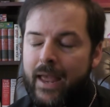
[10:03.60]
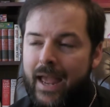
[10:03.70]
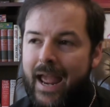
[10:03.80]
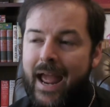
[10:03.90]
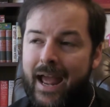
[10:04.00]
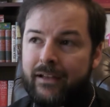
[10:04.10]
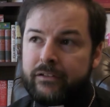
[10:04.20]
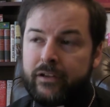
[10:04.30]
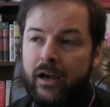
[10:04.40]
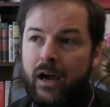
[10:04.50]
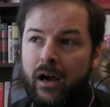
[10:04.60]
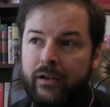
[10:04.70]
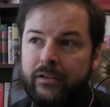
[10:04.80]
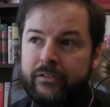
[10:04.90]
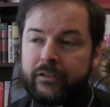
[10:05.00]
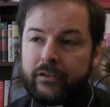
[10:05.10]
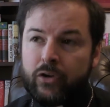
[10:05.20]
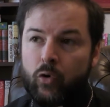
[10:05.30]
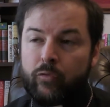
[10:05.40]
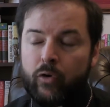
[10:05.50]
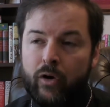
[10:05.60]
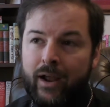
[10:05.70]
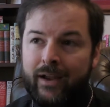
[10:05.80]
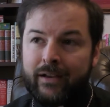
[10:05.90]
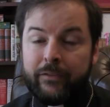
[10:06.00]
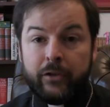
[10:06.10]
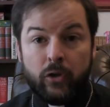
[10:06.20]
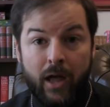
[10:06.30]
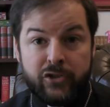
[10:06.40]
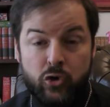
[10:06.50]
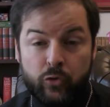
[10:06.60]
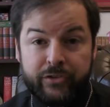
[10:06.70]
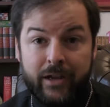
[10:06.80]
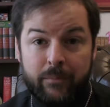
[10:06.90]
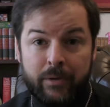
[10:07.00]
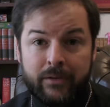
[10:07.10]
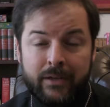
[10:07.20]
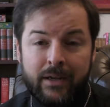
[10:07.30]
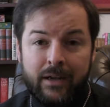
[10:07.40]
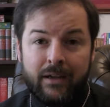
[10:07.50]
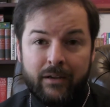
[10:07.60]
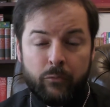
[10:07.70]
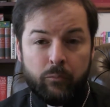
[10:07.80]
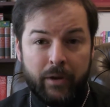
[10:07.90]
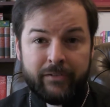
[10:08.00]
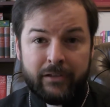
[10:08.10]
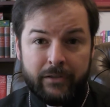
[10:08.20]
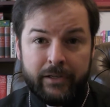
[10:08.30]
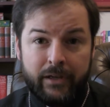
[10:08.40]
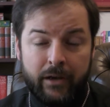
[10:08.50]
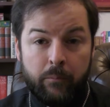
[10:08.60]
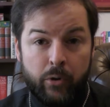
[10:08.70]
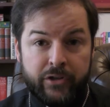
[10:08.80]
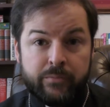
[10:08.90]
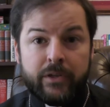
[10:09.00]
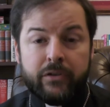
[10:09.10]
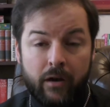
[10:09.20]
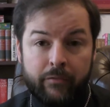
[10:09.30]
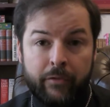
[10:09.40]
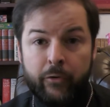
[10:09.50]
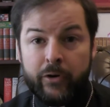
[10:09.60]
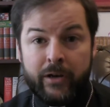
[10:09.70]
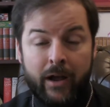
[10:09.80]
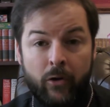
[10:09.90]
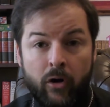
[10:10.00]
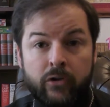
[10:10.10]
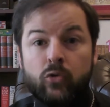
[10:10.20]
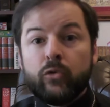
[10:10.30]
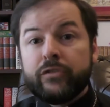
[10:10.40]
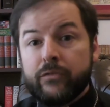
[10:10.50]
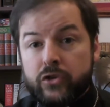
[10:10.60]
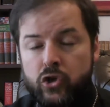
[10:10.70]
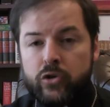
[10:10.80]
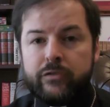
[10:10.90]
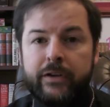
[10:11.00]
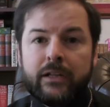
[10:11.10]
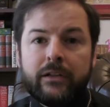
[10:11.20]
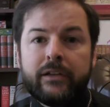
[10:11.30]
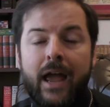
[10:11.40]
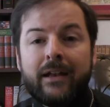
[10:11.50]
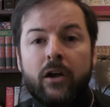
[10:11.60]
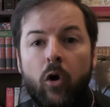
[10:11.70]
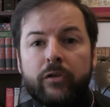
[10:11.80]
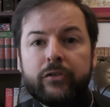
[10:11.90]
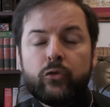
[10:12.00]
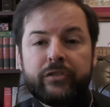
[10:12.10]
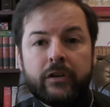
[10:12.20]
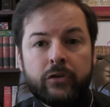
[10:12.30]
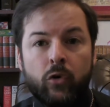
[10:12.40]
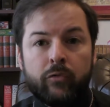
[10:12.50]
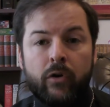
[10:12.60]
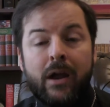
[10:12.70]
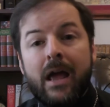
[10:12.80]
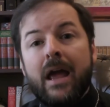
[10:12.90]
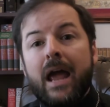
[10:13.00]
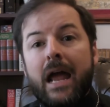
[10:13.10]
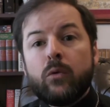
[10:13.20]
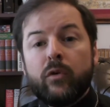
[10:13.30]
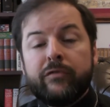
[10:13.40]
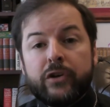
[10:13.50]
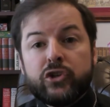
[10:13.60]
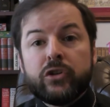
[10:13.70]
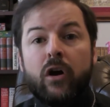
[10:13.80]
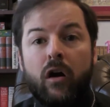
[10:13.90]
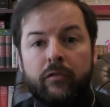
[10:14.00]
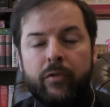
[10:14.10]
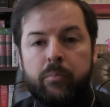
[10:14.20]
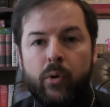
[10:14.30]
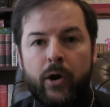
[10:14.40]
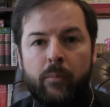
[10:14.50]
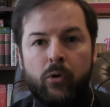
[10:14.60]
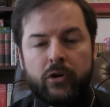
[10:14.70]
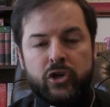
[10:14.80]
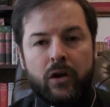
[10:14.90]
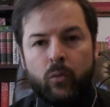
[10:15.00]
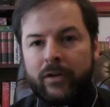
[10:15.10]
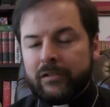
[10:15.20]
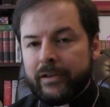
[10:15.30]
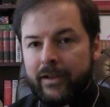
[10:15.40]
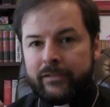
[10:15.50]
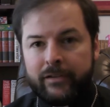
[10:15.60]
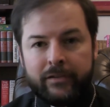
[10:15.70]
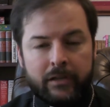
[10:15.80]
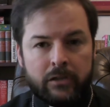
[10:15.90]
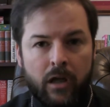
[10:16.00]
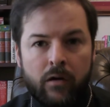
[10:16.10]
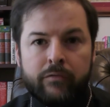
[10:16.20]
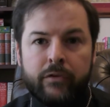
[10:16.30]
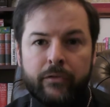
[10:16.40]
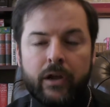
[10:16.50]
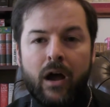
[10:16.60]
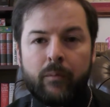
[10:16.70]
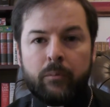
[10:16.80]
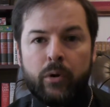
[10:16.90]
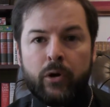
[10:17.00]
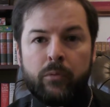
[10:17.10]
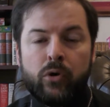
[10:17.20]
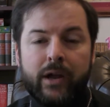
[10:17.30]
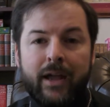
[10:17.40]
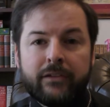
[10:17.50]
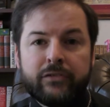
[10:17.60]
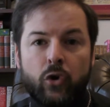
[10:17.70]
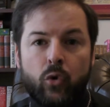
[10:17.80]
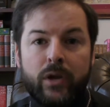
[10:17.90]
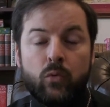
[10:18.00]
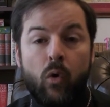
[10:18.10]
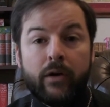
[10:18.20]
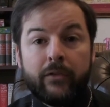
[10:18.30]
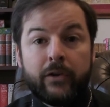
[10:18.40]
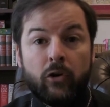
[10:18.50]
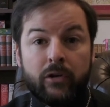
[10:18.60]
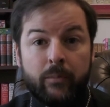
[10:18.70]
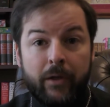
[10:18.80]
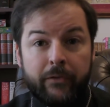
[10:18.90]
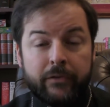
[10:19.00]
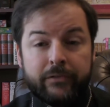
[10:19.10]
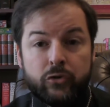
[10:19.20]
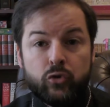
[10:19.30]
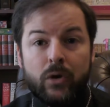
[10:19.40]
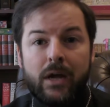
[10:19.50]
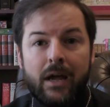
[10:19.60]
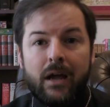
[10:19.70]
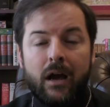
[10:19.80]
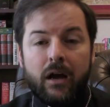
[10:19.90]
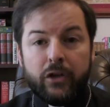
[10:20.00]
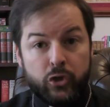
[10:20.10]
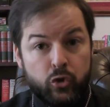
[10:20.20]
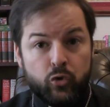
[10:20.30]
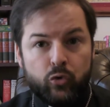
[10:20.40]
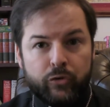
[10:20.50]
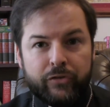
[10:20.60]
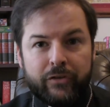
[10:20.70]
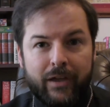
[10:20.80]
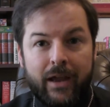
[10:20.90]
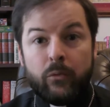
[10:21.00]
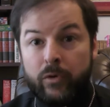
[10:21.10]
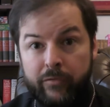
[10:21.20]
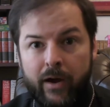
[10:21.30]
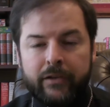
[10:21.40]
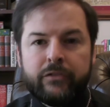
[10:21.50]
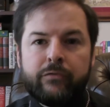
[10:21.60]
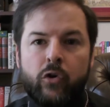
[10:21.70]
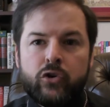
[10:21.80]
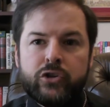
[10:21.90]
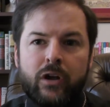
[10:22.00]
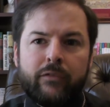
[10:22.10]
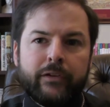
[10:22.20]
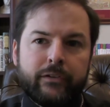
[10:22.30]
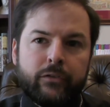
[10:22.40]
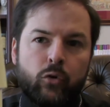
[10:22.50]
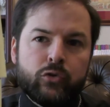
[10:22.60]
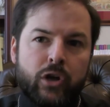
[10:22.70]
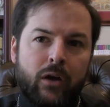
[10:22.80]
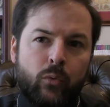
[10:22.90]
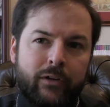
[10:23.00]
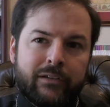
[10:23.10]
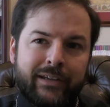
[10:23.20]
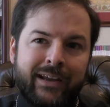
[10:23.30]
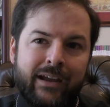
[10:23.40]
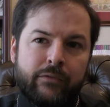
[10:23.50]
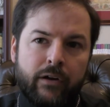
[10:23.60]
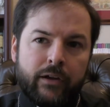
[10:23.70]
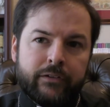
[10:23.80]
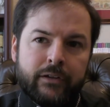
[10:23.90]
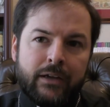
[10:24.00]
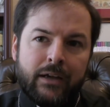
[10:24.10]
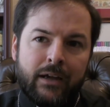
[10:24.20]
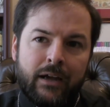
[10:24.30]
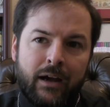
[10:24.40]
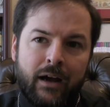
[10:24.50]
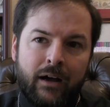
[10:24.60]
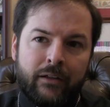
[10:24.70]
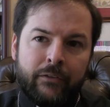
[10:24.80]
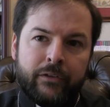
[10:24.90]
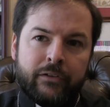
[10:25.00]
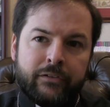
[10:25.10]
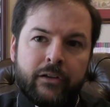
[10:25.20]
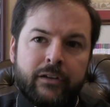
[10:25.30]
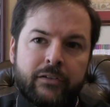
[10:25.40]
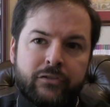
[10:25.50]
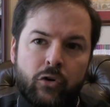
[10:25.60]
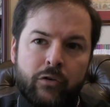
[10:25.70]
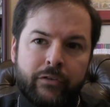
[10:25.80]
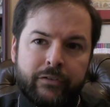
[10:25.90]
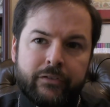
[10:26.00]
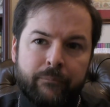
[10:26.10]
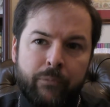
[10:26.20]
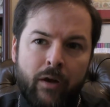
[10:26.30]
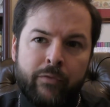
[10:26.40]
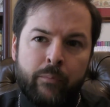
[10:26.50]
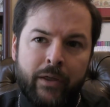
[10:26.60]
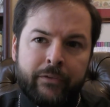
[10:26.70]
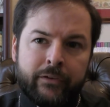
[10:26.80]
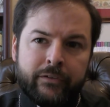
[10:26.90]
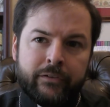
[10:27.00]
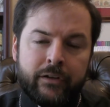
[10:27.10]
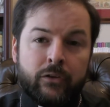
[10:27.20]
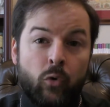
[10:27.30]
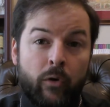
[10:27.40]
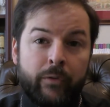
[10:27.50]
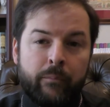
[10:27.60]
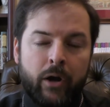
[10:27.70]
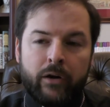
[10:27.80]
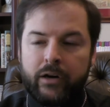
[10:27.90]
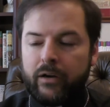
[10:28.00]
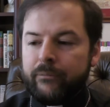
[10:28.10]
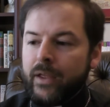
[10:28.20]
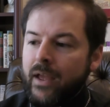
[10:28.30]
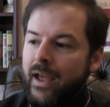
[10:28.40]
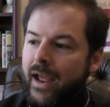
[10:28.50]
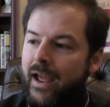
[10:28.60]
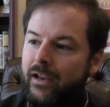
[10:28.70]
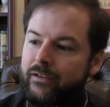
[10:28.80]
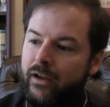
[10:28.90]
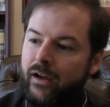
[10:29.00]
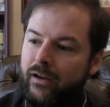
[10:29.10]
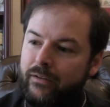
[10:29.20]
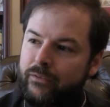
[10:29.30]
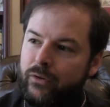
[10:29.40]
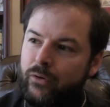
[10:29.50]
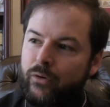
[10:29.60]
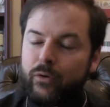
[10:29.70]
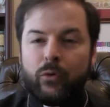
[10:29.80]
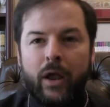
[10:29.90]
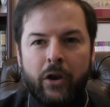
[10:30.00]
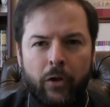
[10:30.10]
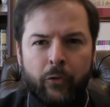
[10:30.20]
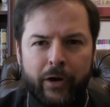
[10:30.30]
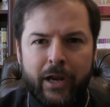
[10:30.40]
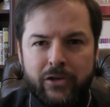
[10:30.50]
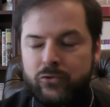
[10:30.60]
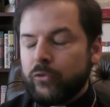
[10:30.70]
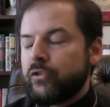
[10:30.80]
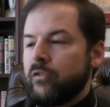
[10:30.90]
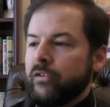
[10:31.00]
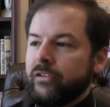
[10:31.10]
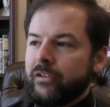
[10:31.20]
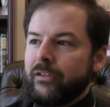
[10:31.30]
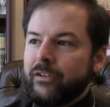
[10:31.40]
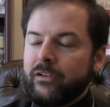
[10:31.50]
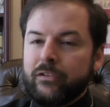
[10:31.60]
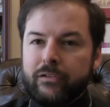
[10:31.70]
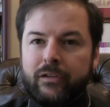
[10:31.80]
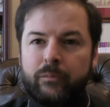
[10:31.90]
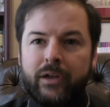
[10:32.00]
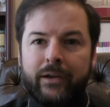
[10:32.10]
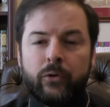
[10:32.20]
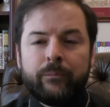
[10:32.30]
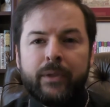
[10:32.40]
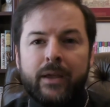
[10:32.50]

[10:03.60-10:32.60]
and he sent over a theological statement, basically an abridgment of the 39 Articles of the Church of England, and he also sent over a revision of the prayer book. John Wesley, as I said, loved the Common Prayer Book, and so he wanted the early Methodists to use a revised version of it. So John Wesley gave us the Sunday service of the Methodists in North America, and other occasional services, I think is the subtitle.